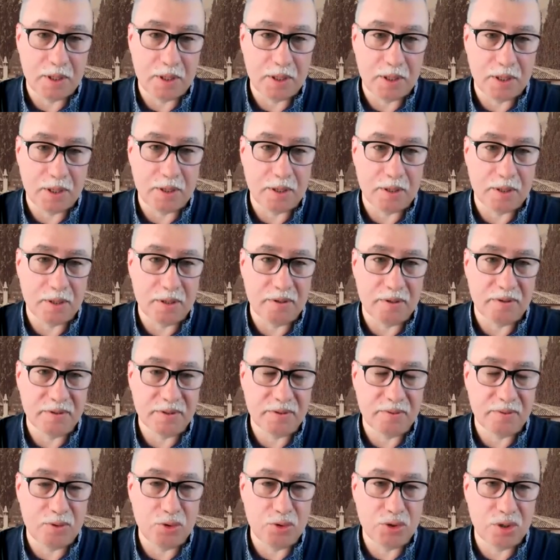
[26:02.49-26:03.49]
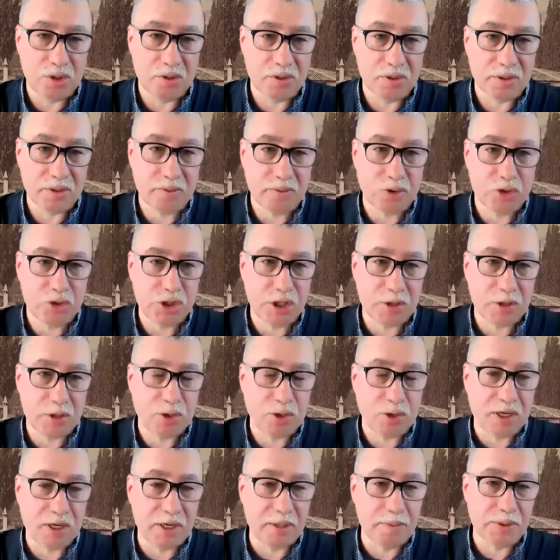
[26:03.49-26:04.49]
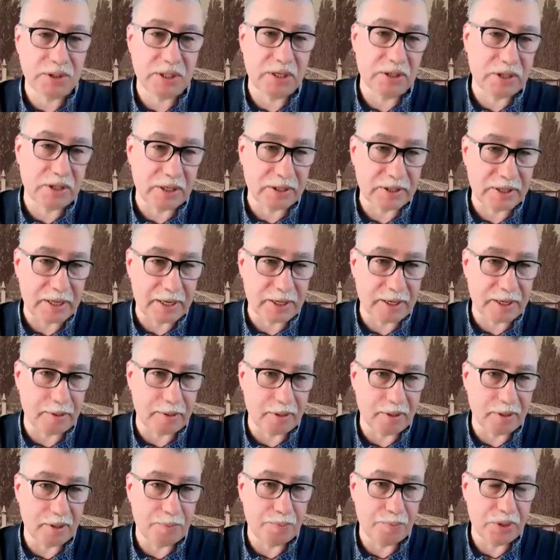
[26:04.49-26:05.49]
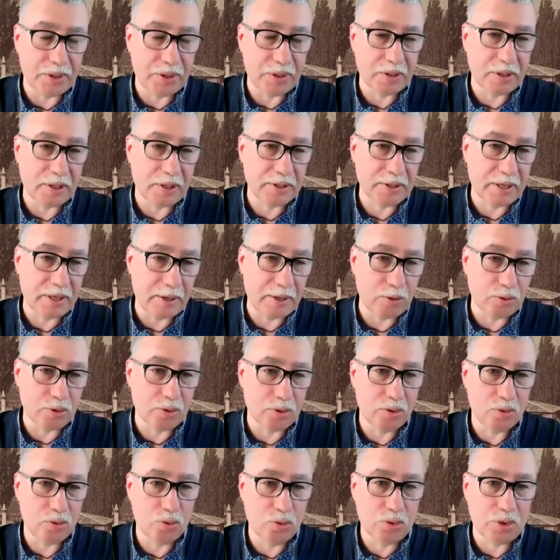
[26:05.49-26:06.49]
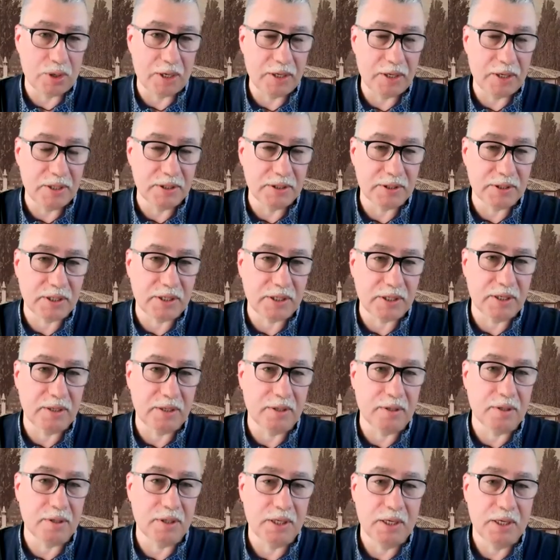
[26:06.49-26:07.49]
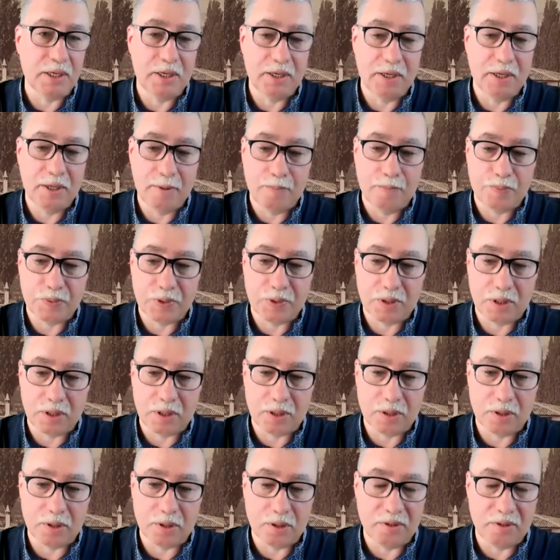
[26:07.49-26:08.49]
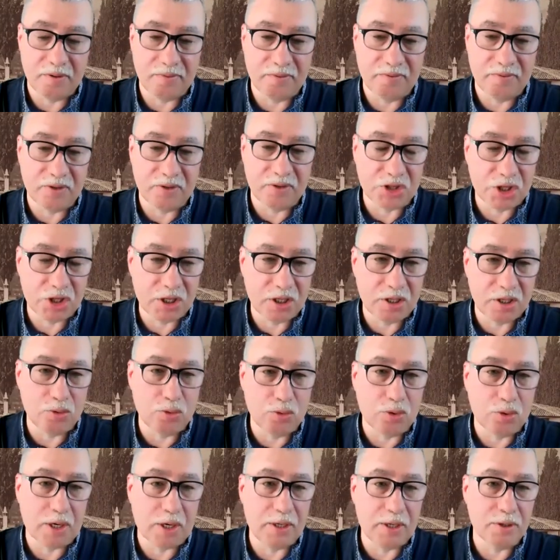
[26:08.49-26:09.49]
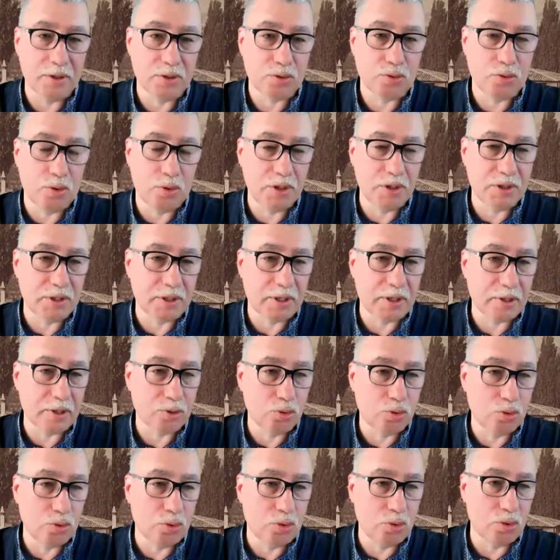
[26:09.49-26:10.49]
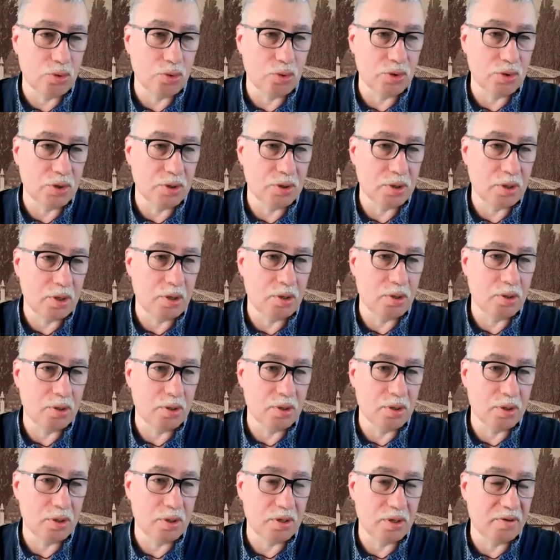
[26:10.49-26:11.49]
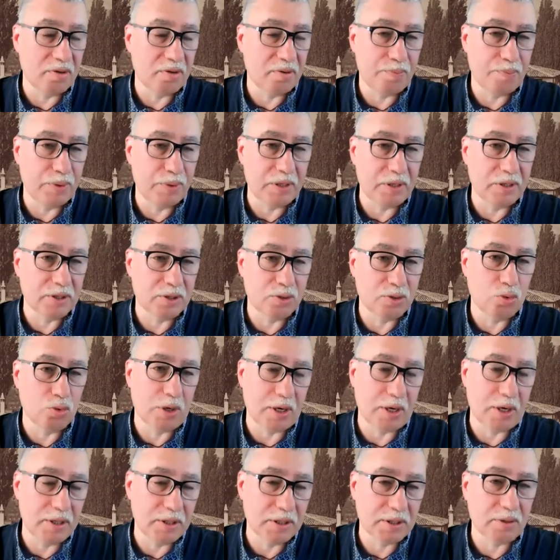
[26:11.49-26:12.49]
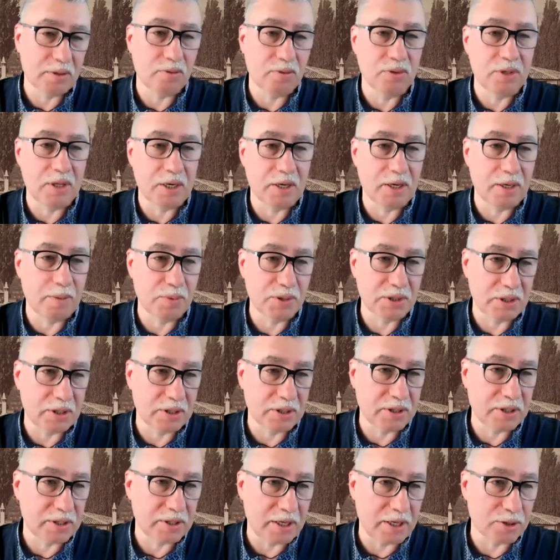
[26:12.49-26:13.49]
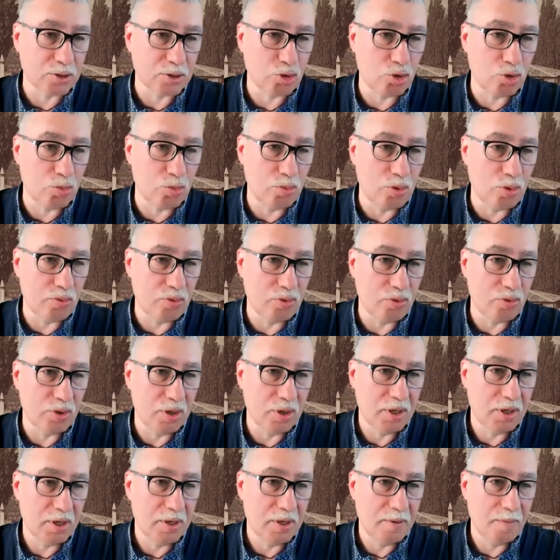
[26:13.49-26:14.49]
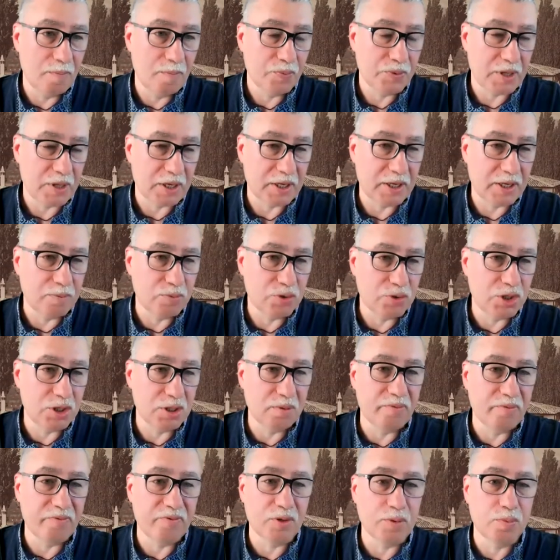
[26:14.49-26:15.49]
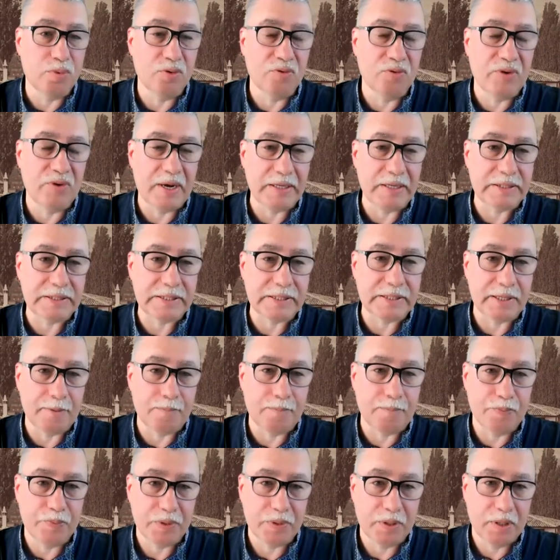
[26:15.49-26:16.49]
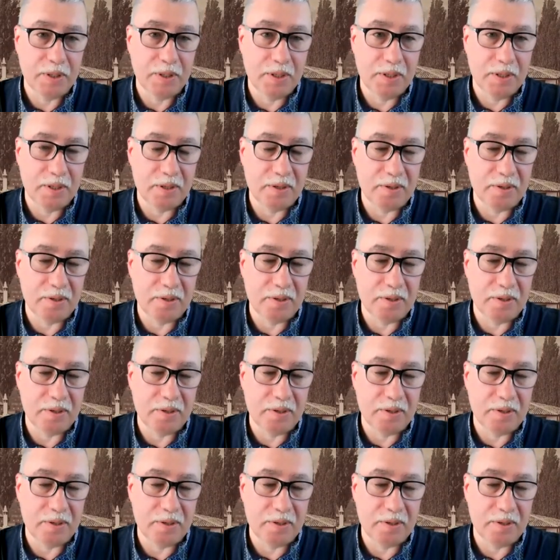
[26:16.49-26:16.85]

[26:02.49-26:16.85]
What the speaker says: In turn, Crimean Tatars translate Ukrainian poetry, Ukrainian literature from Ukrainian into Crimean Tatar language. This way, there's an exchange of knowledge.